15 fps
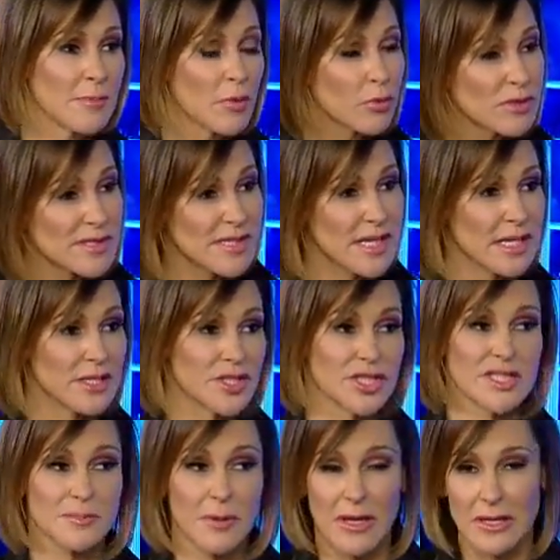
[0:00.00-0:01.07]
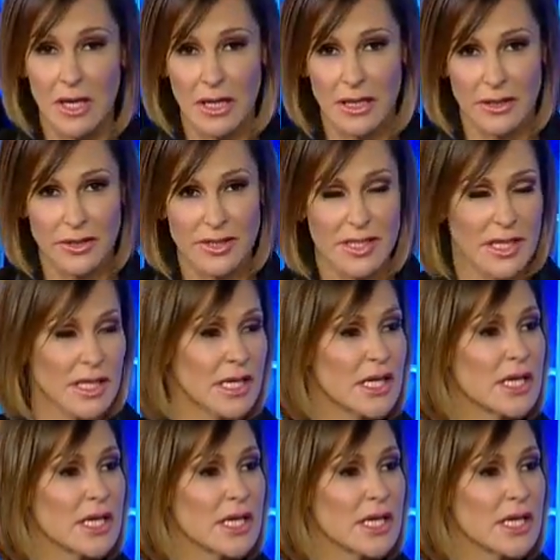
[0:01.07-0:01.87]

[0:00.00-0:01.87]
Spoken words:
But we'll see. She's pled not guilty.